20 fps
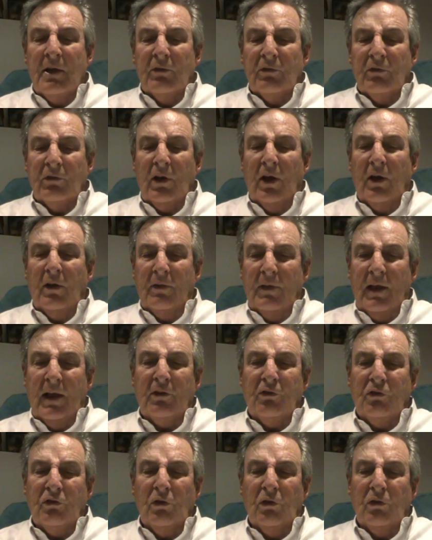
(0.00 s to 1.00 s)
so
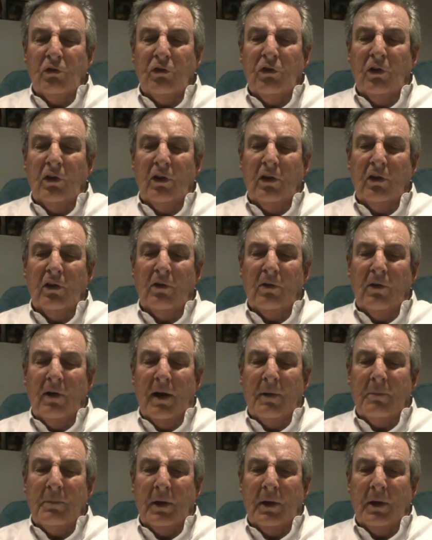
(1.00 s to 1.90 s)
that should turn it around.